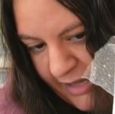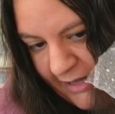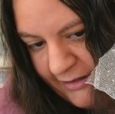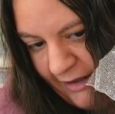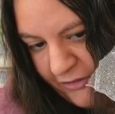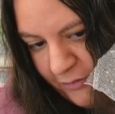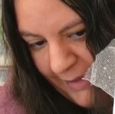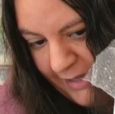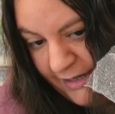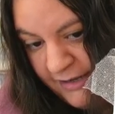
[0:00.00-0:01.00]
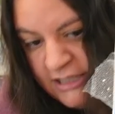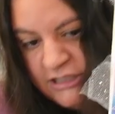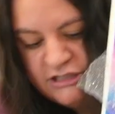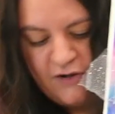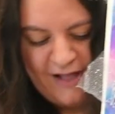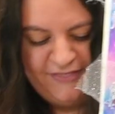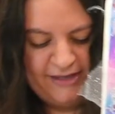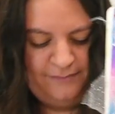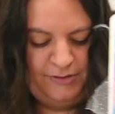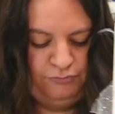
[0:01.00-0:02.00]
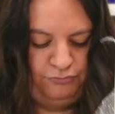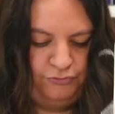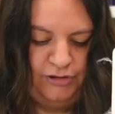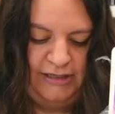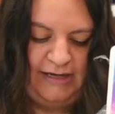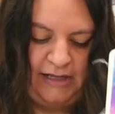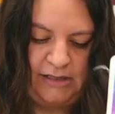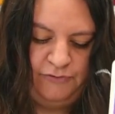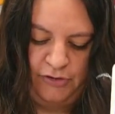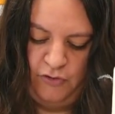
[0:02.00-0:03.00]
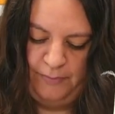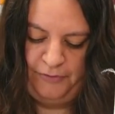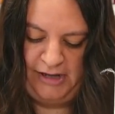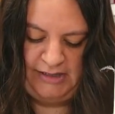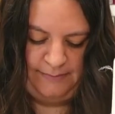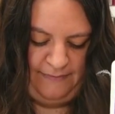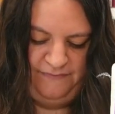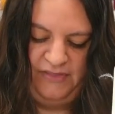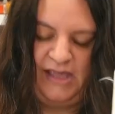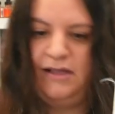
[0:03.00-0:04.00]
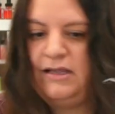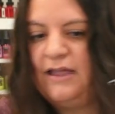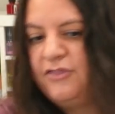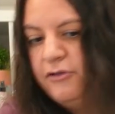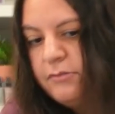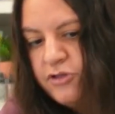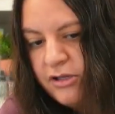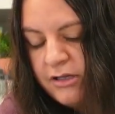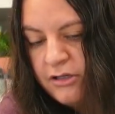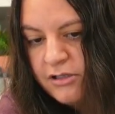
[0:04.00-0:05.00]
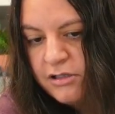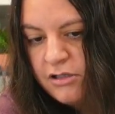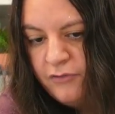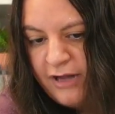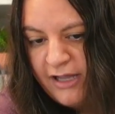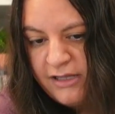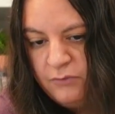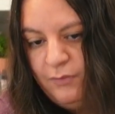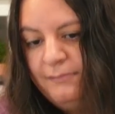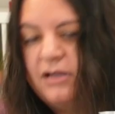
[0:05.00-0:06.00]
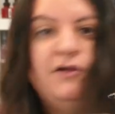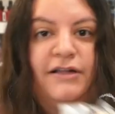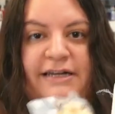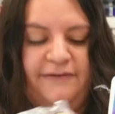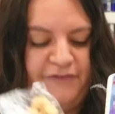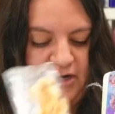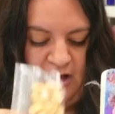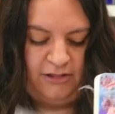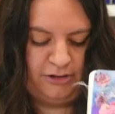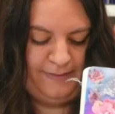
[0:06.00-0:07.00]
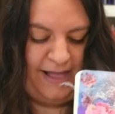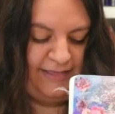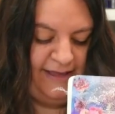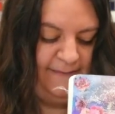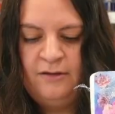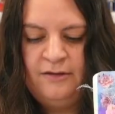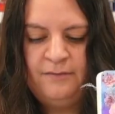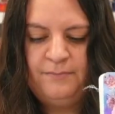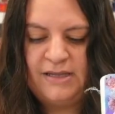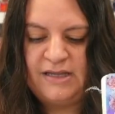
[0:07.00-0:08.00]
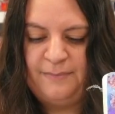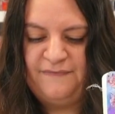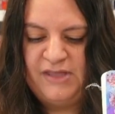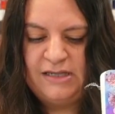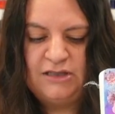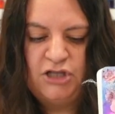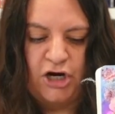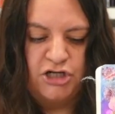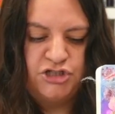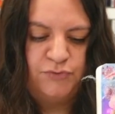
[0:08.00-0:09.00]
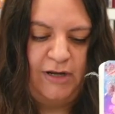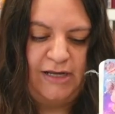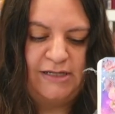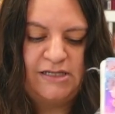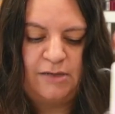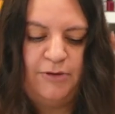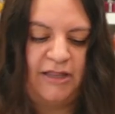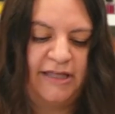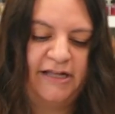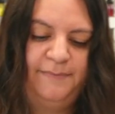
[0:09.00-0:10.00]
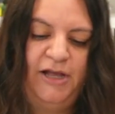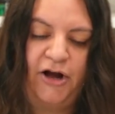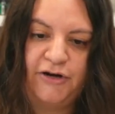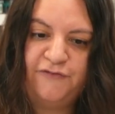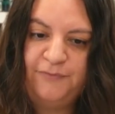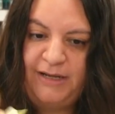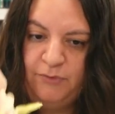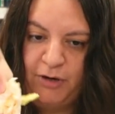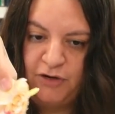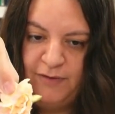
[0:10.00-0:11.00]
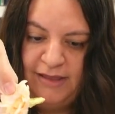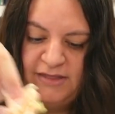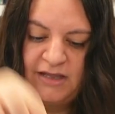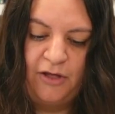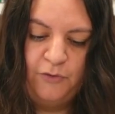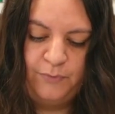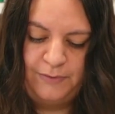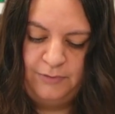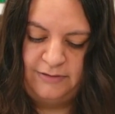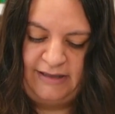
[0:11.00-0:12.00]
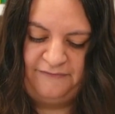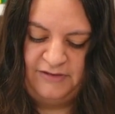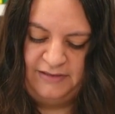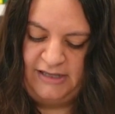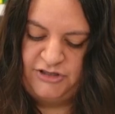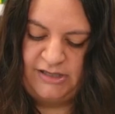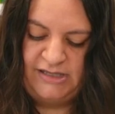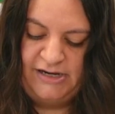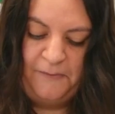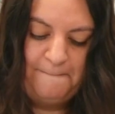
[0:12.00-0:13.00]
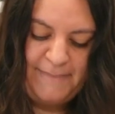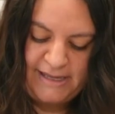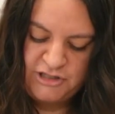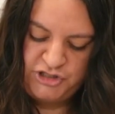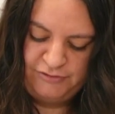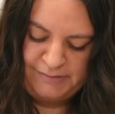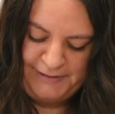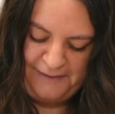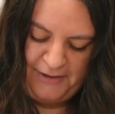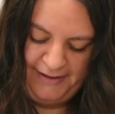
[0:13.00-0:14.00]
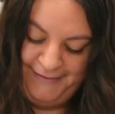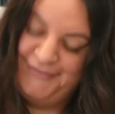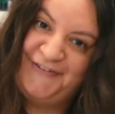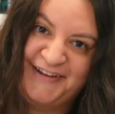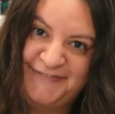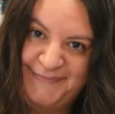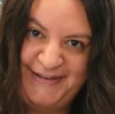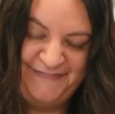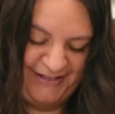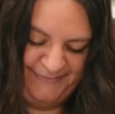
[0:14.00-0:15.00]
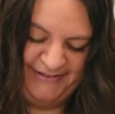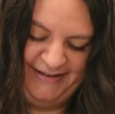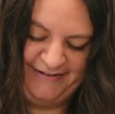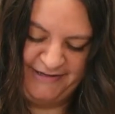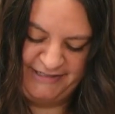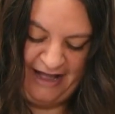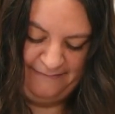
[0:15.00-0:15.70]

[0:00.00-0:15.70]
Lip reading: another bin. So I think it'd be really nice to incorporate some of these. Like those would just look so nice and whimsical in a different color palette. But some of these larger ones are probably going to be harder for me to work with. So we will definitely just, pick and choose what I want, and the rest will be available in our shop.